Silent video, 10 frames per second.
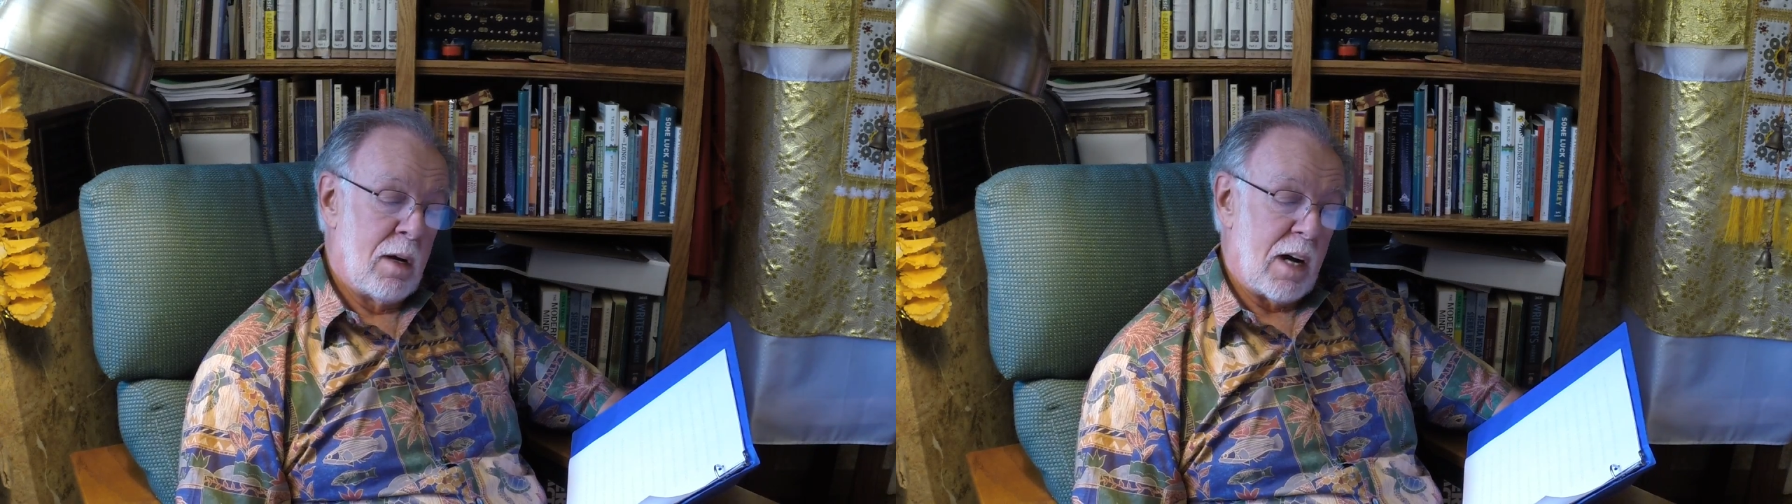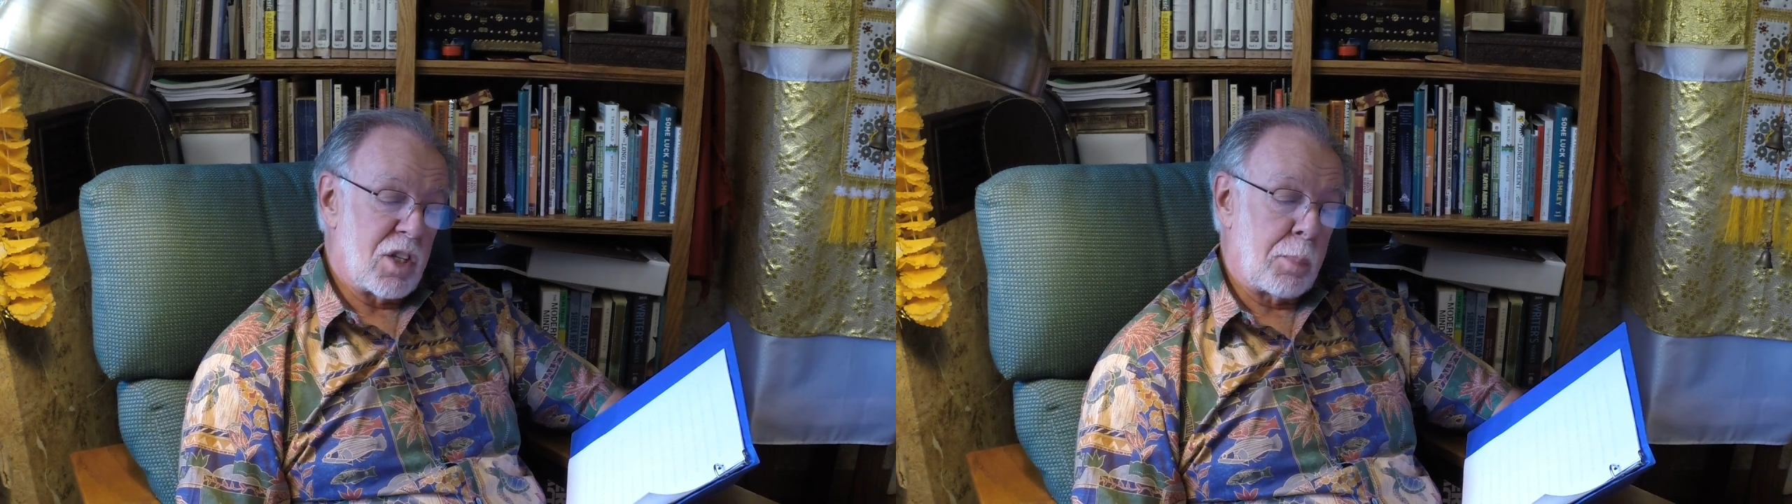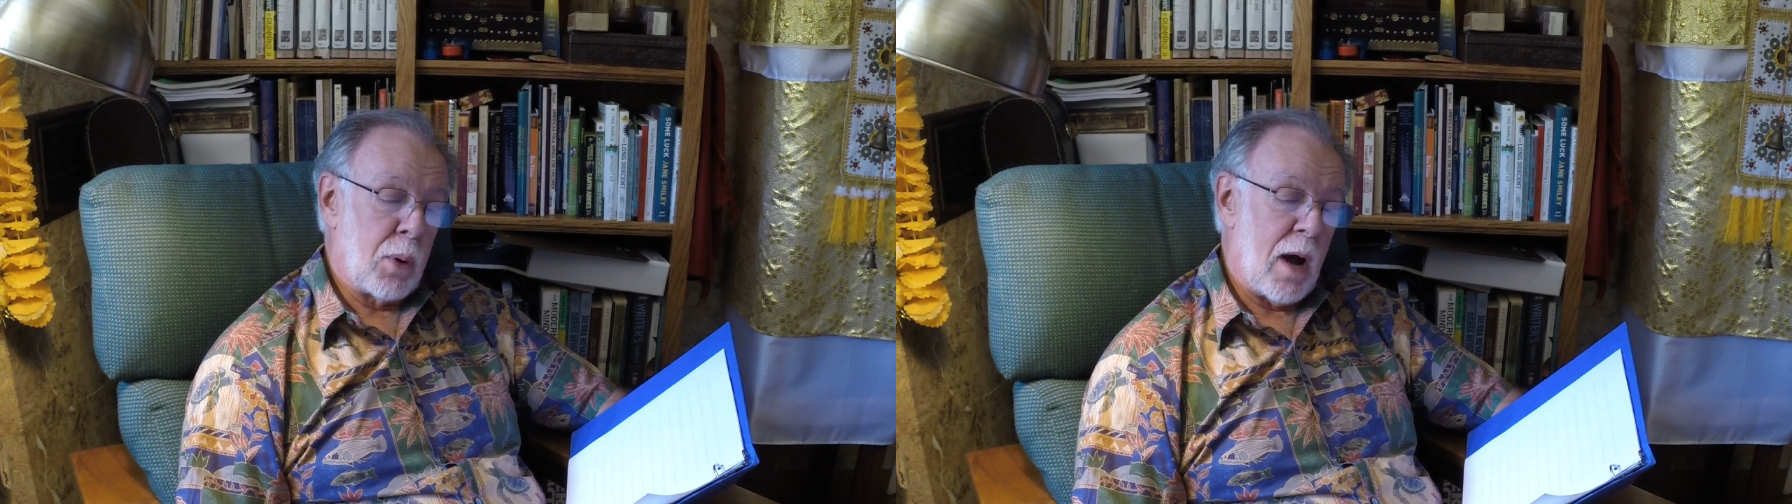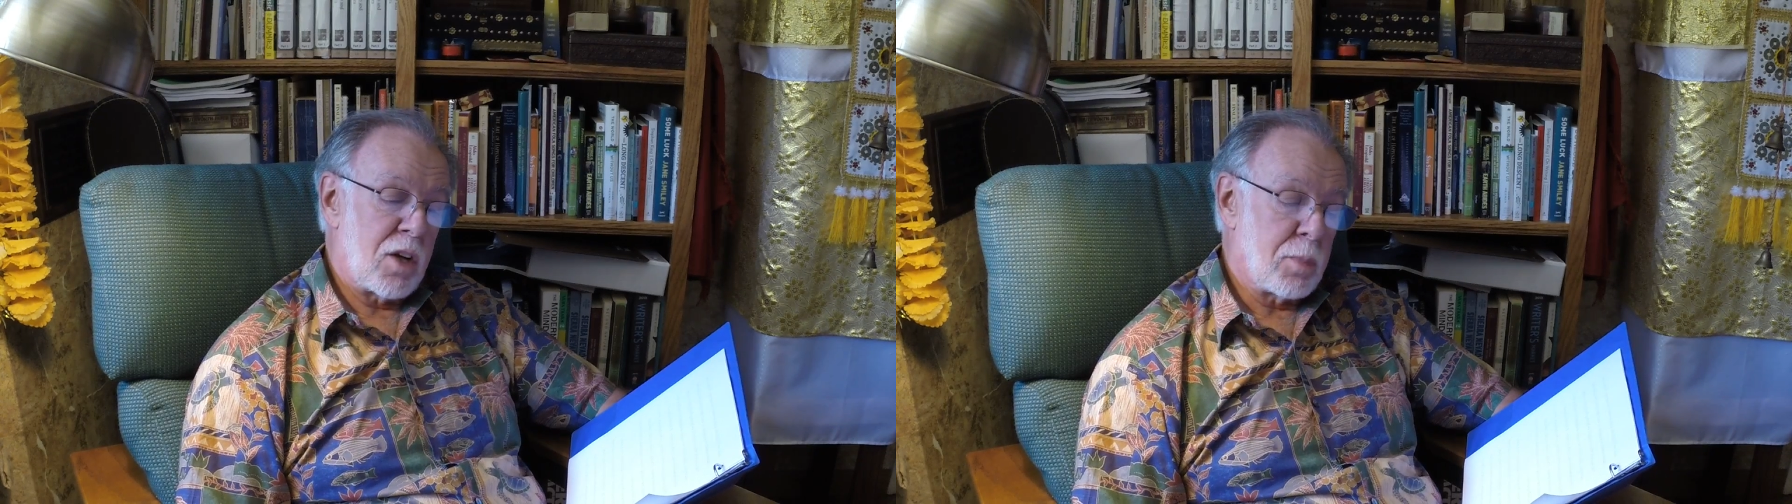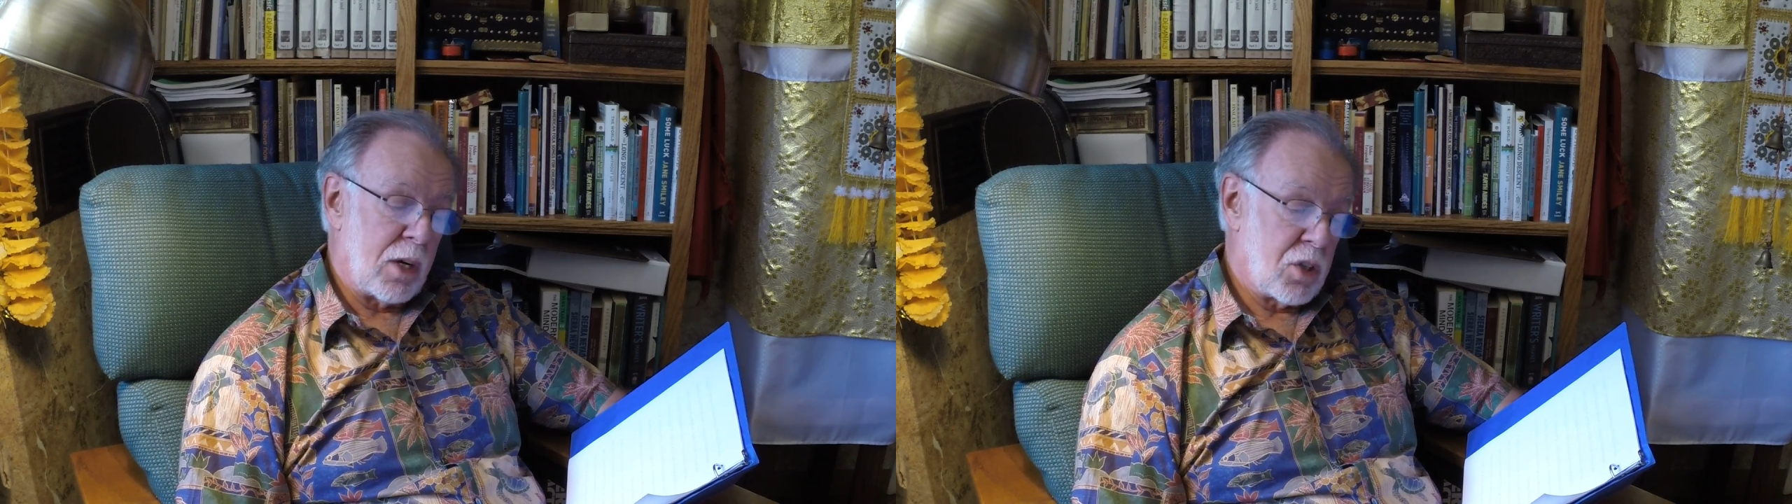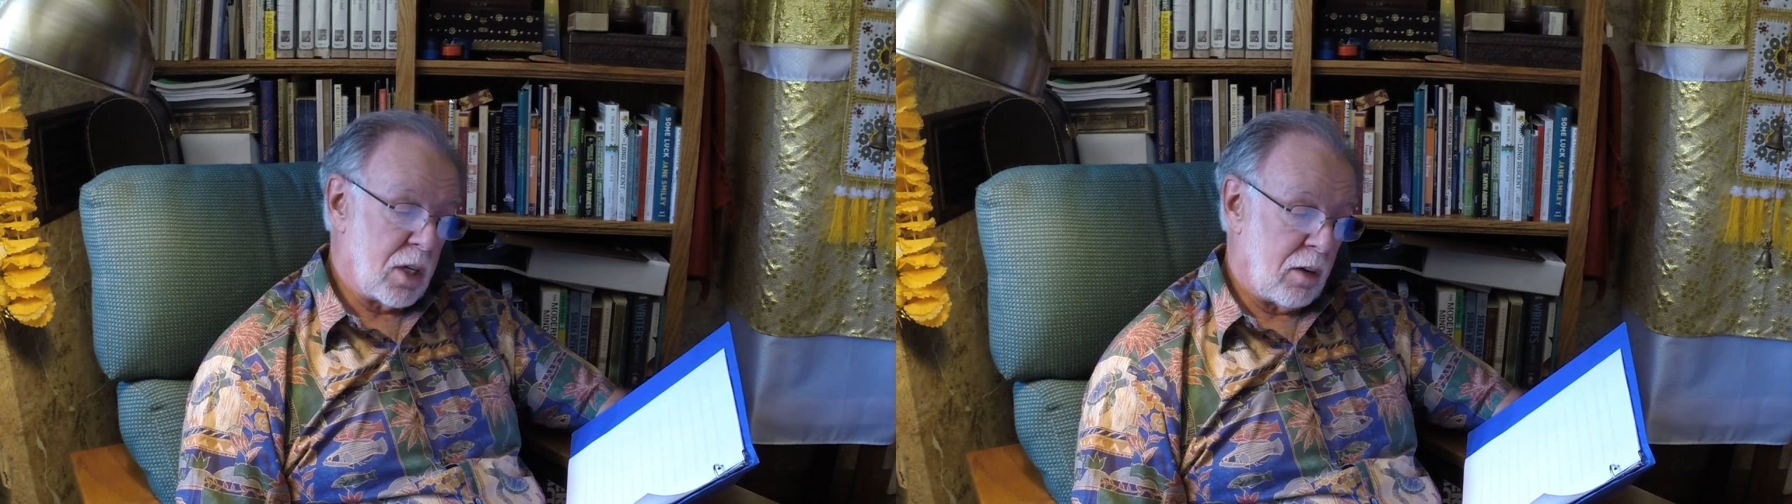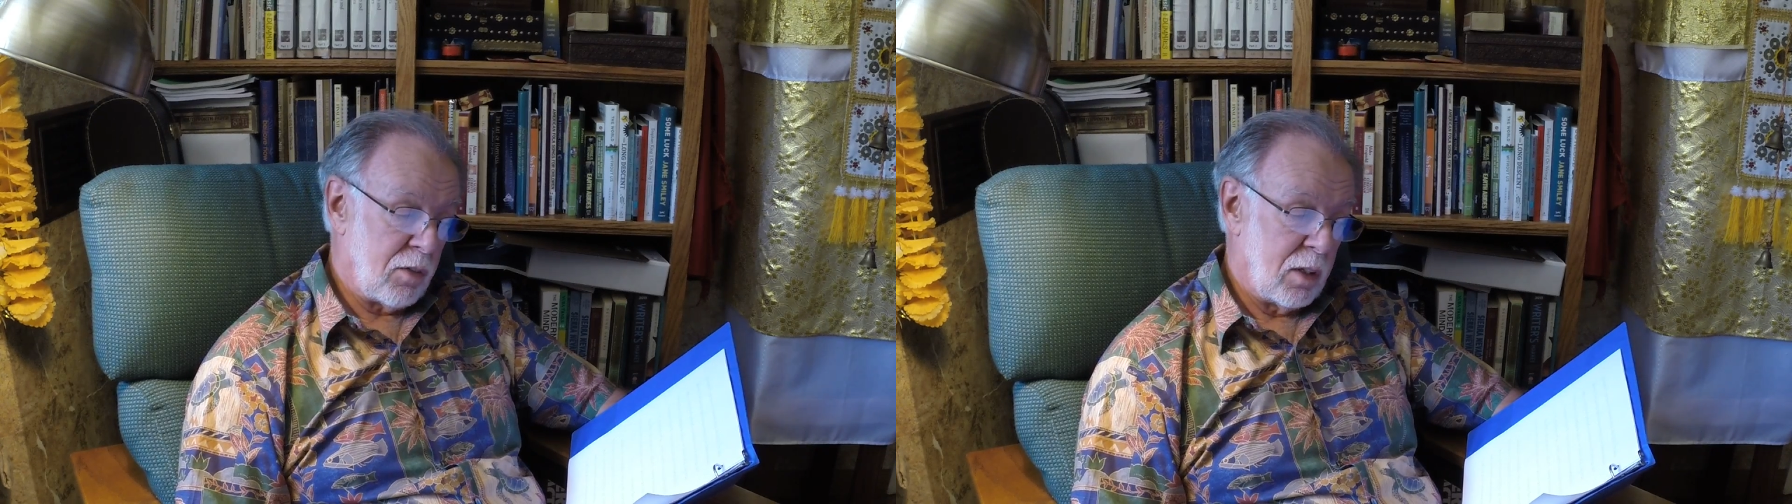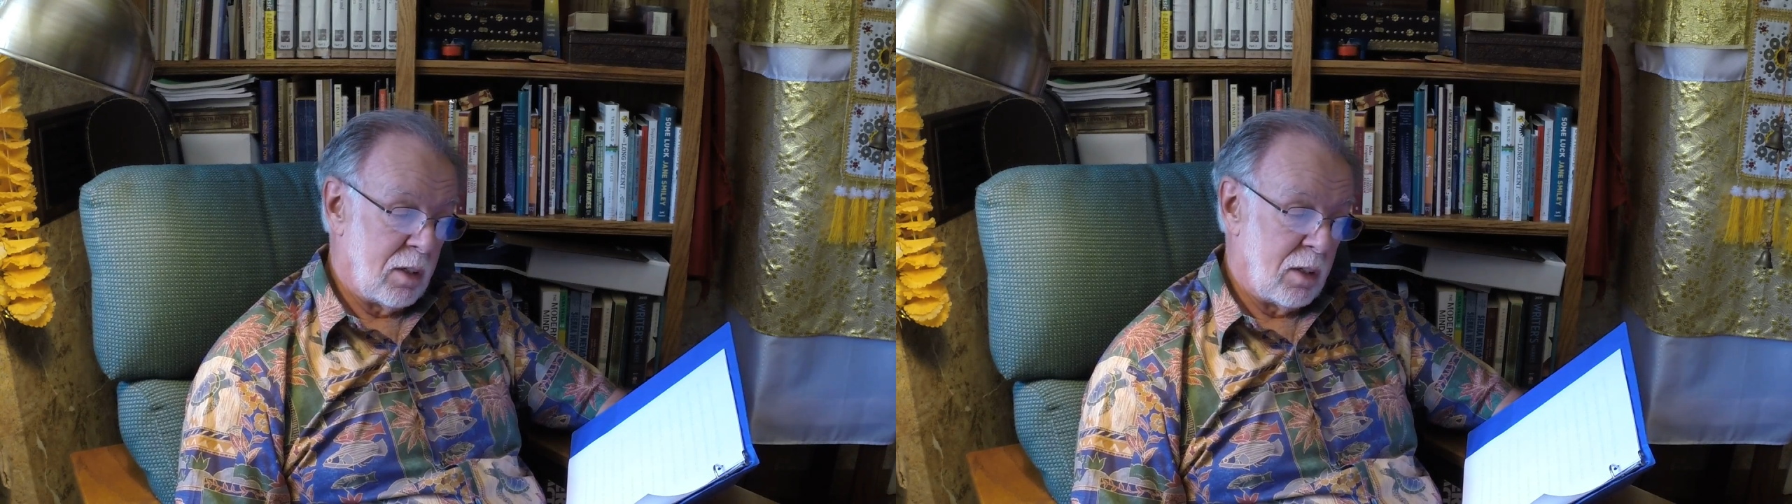I surprised myself.